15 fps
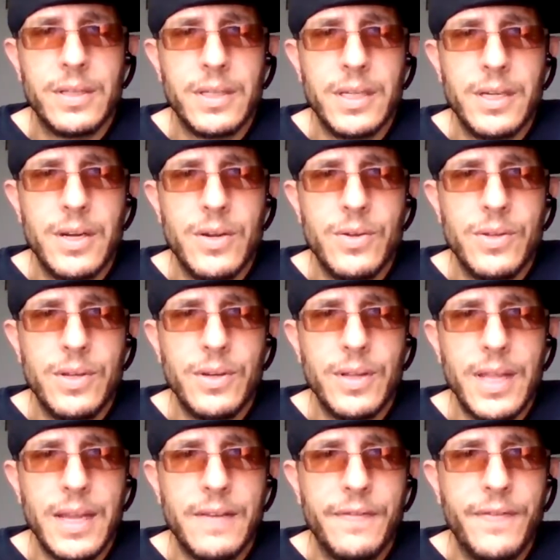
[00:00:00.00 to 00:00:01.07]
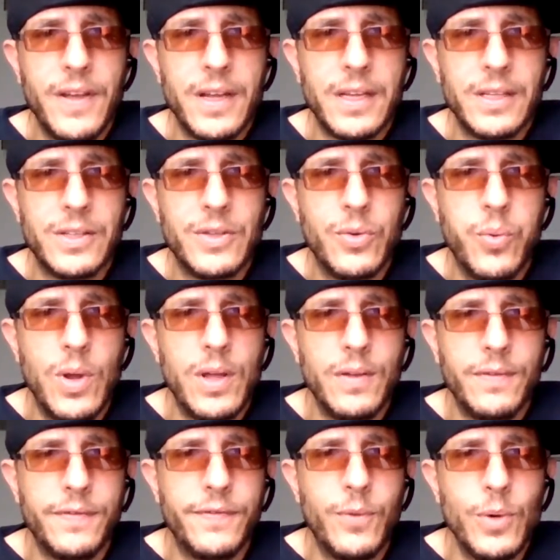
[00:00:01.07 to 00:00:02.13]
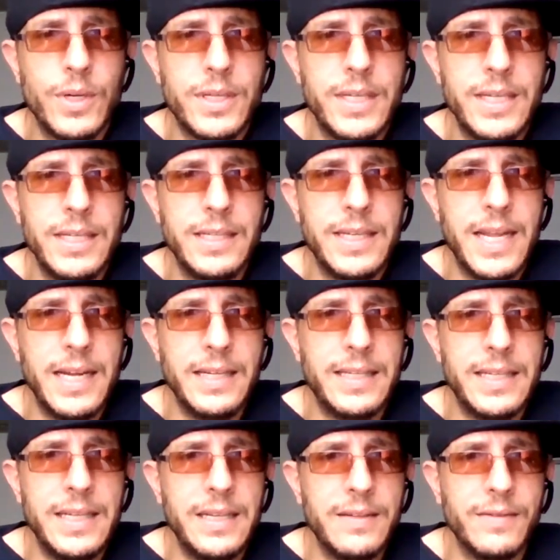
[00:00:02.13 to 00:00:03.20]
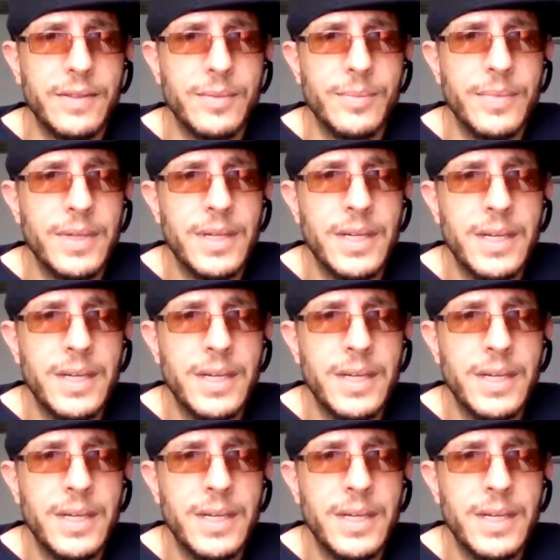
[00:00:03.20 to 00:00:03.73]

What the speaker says: They're like fucking 12, 14, 19 of them.